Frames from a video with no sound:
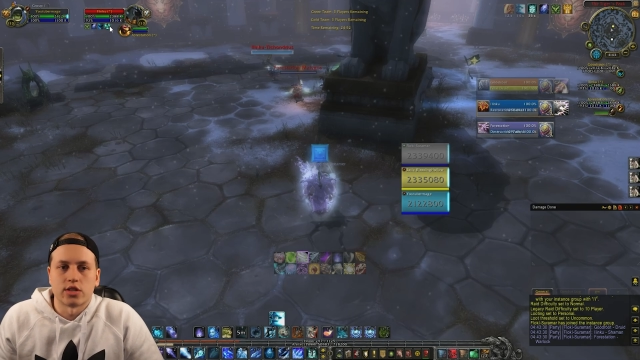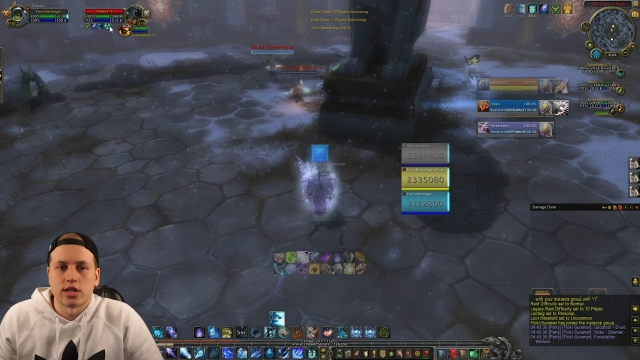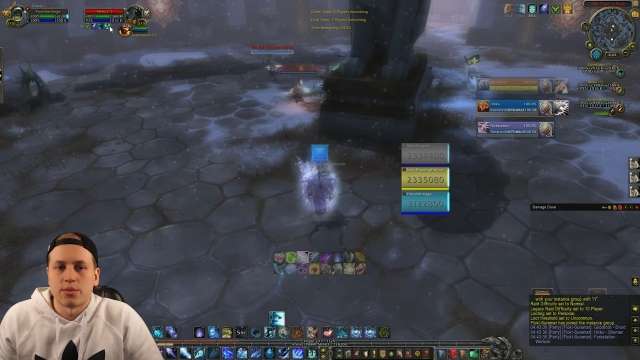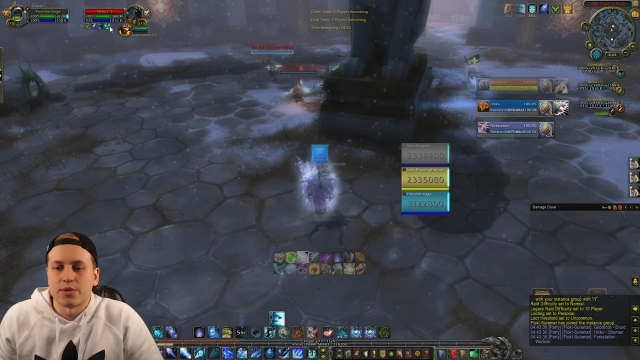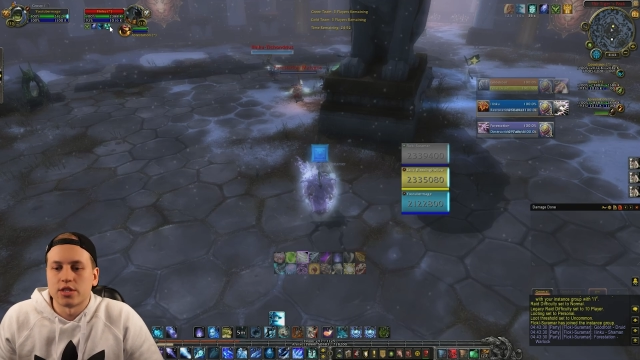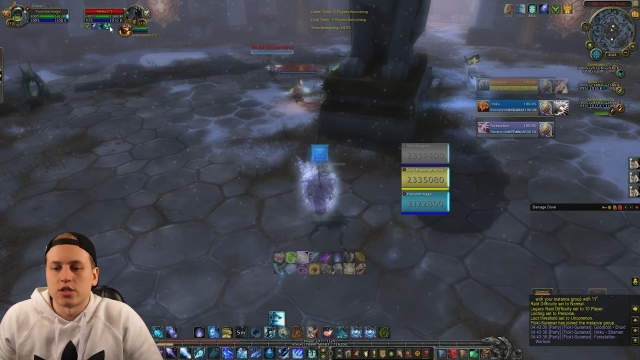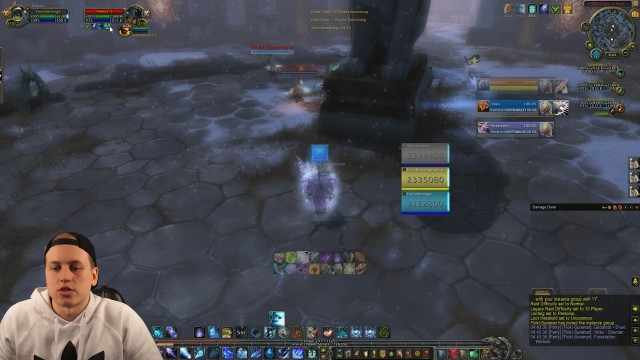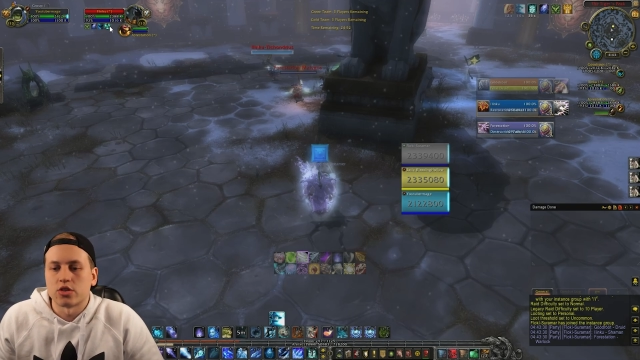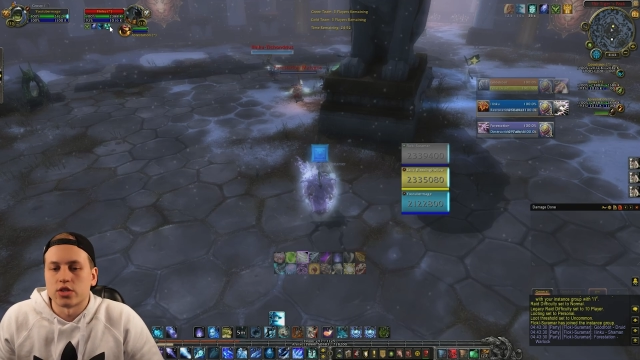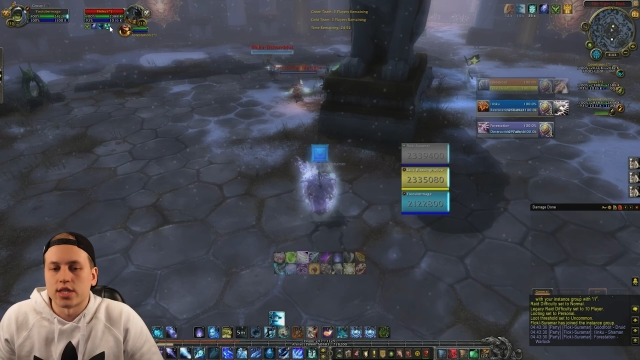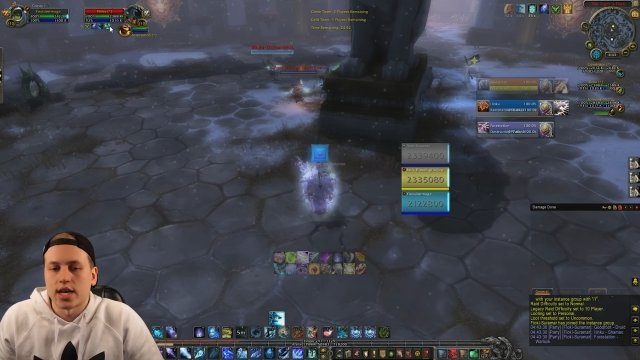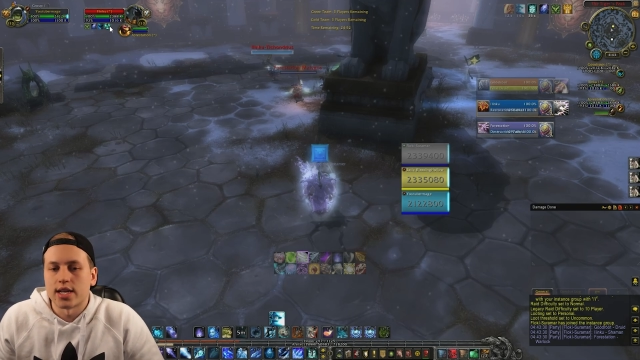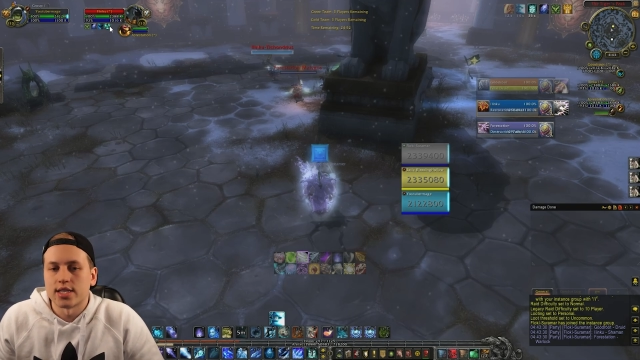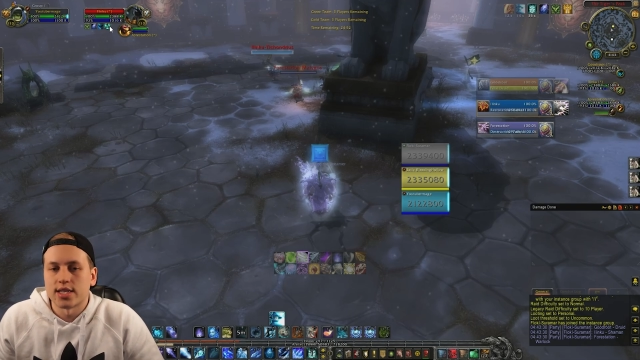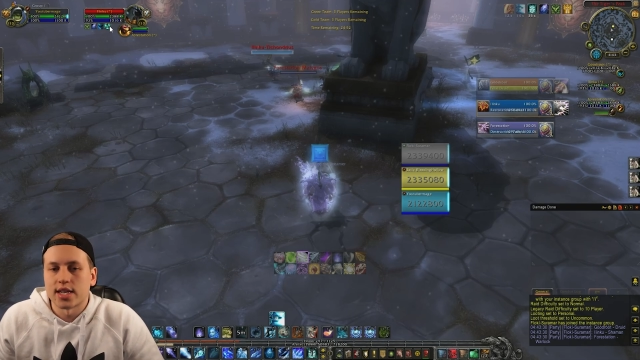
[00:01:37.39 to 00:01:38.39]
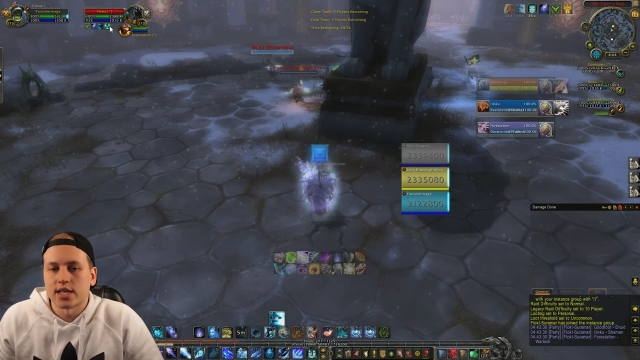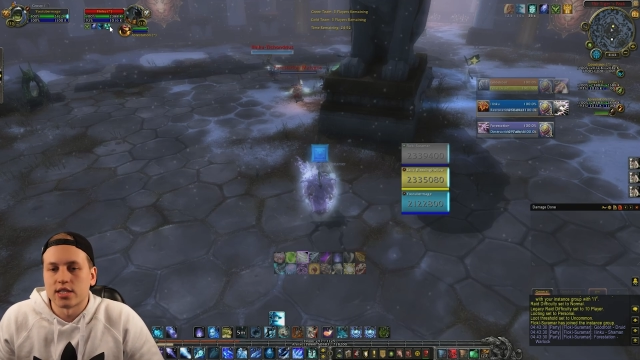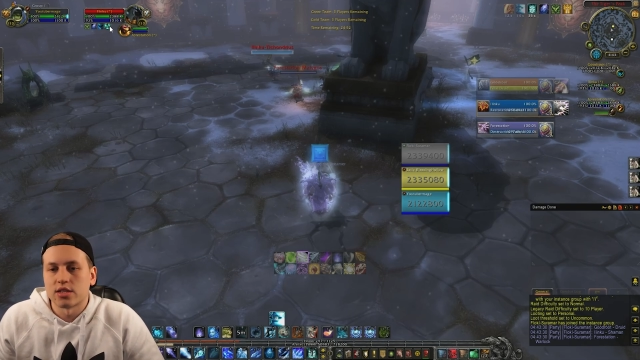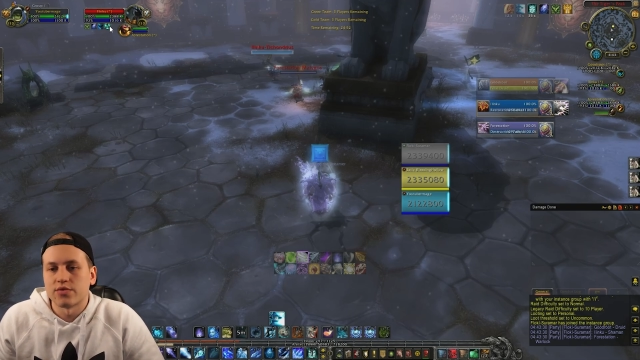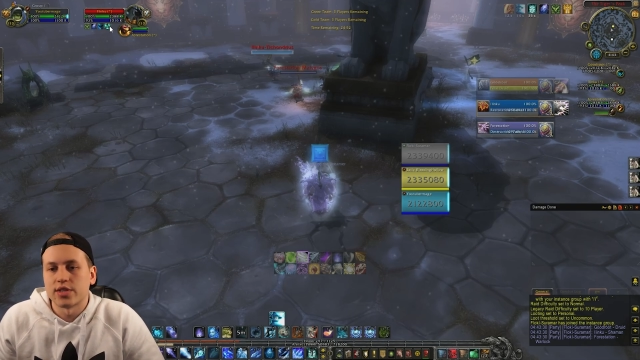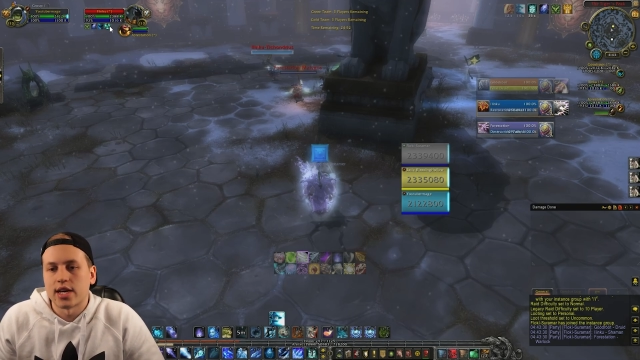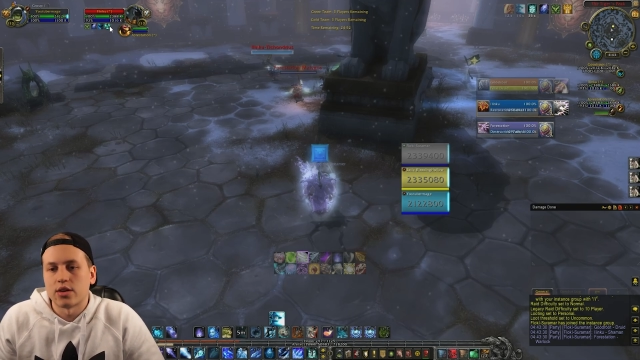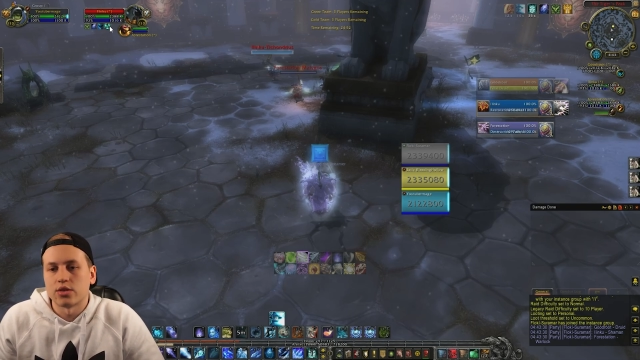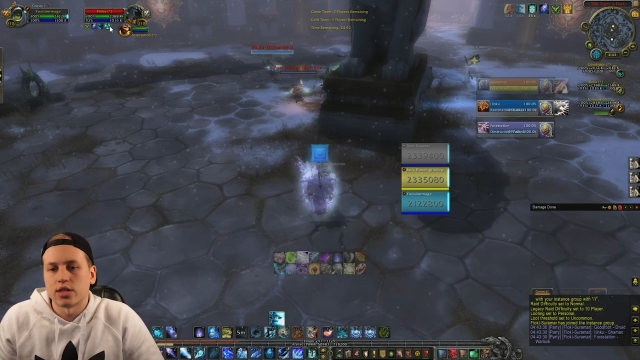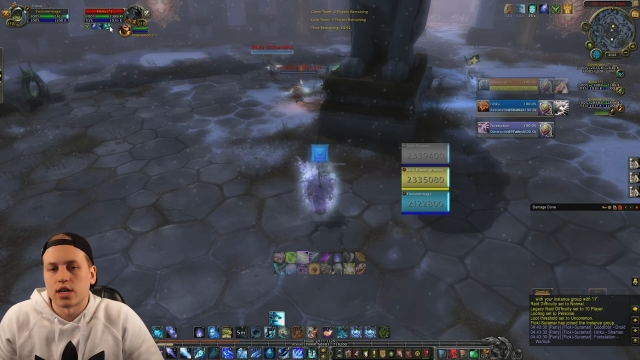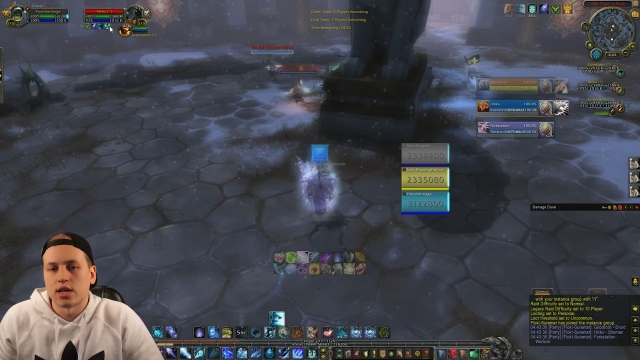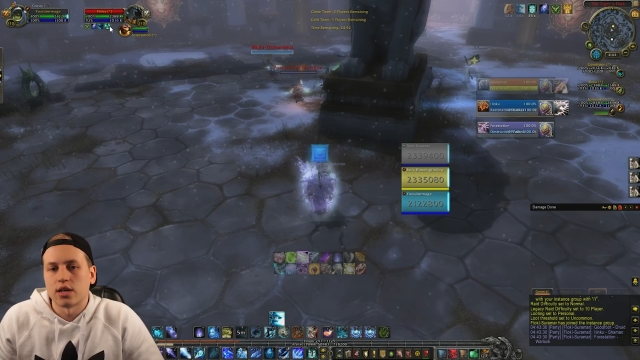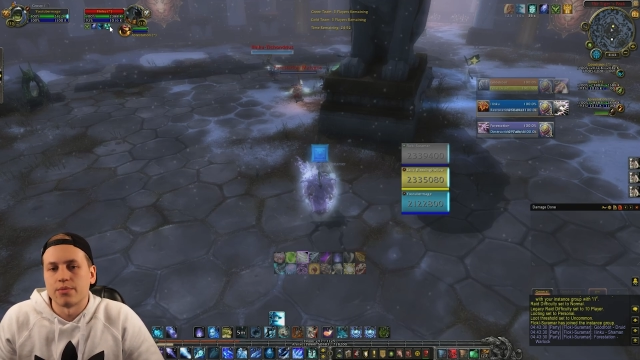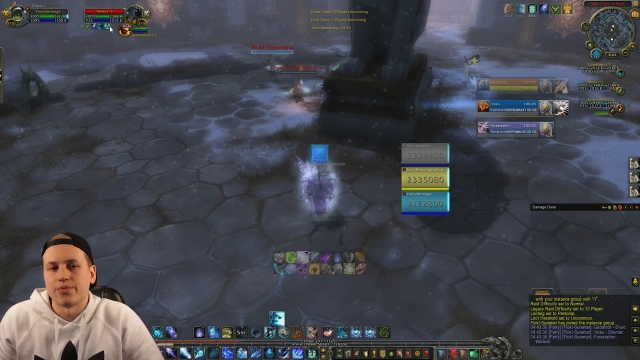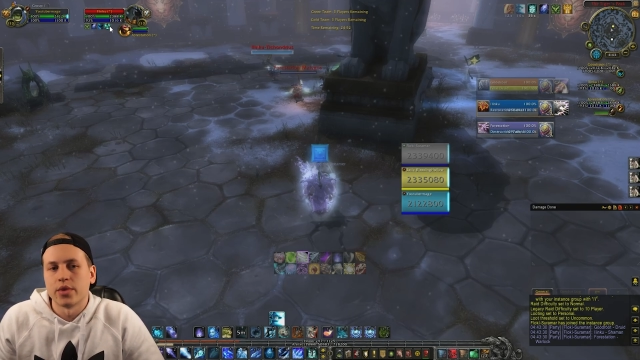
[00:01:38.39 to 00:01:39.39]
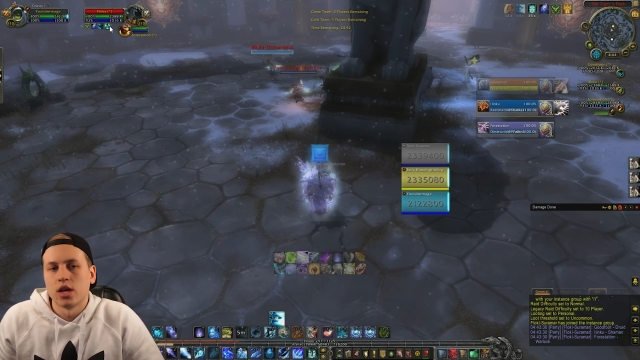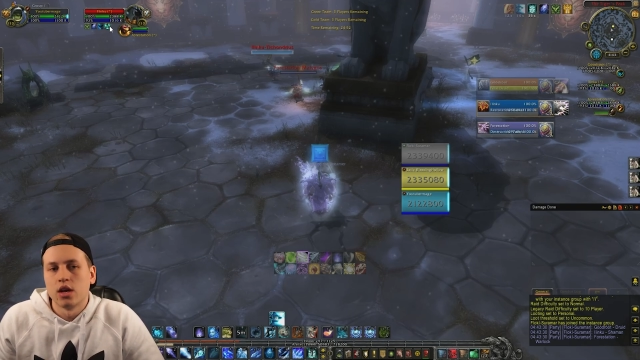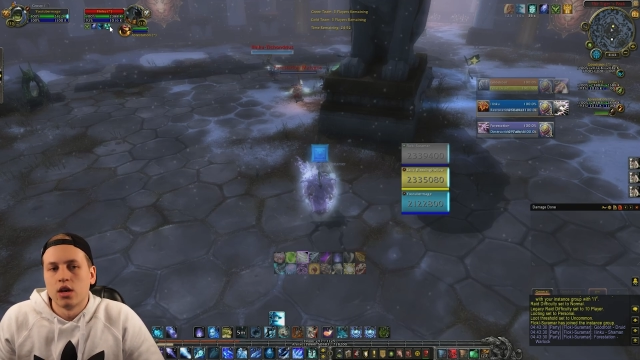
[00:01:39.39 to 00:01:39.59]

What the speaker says: So that means that there's 10 seconds of downtime